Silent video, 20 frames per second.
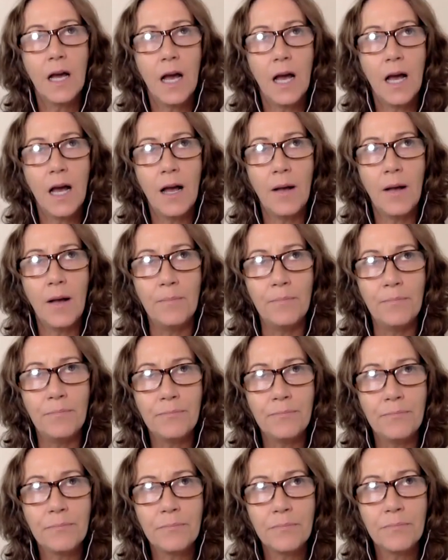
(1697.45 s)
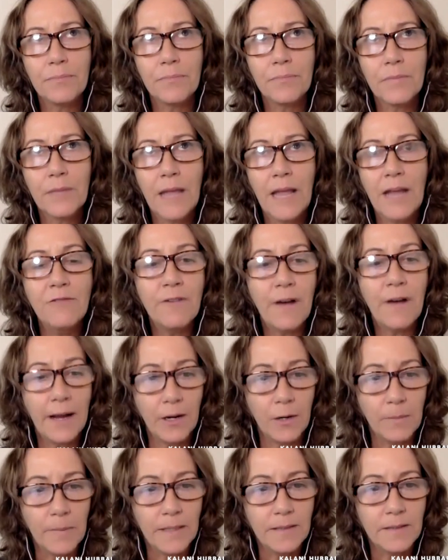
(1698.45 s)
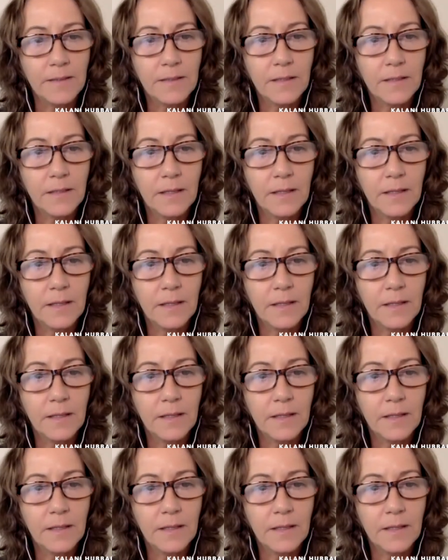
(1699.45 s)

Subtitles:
um, environment,